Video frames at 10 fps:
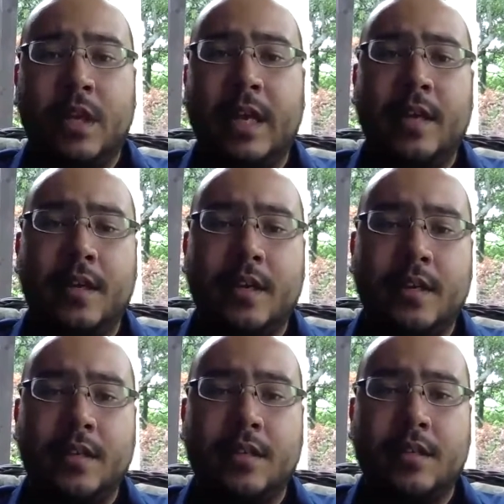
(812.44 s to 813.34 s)
It
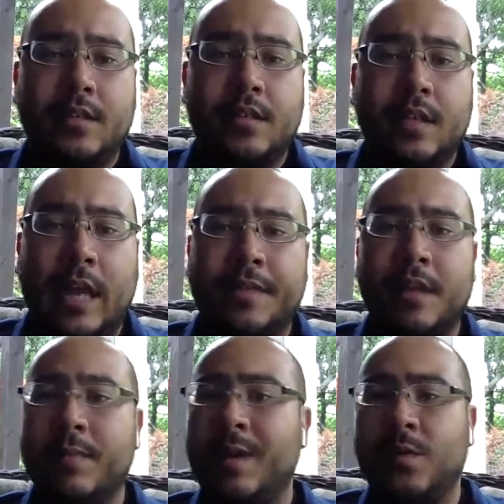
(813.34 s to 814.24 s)
is, I
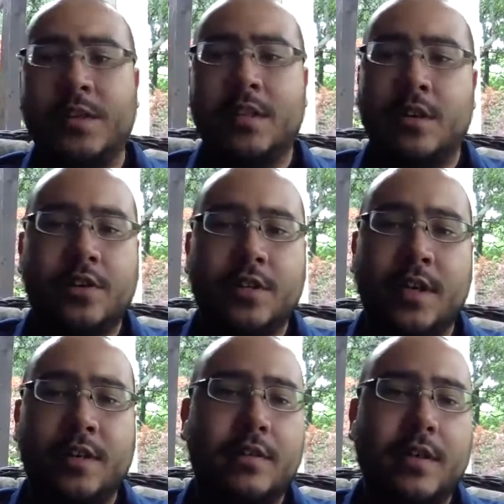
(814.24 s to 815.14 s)
think people need to
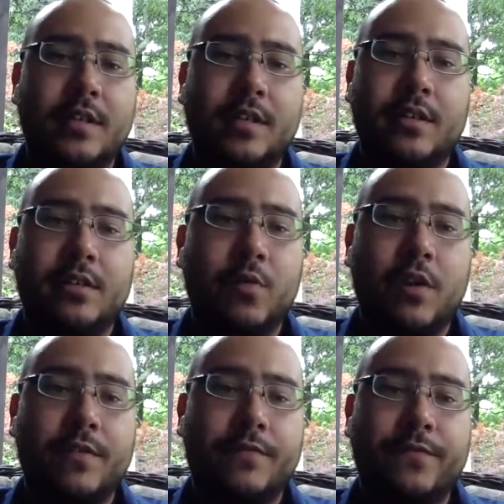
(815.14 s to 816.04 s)
understand, though, it is still more
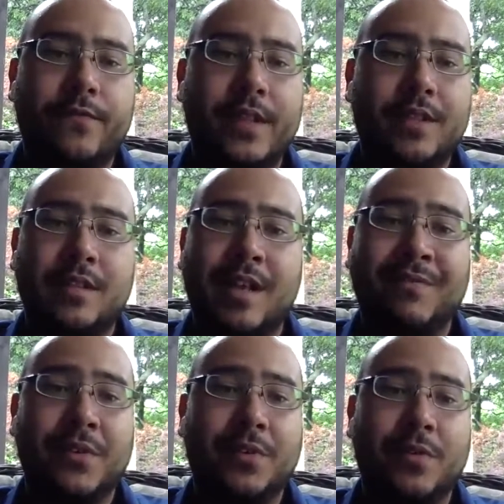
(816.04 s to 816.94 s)
of a
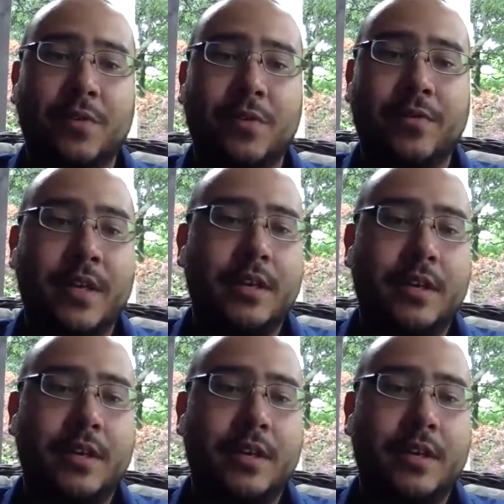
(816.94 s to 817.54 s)
philosophical thing.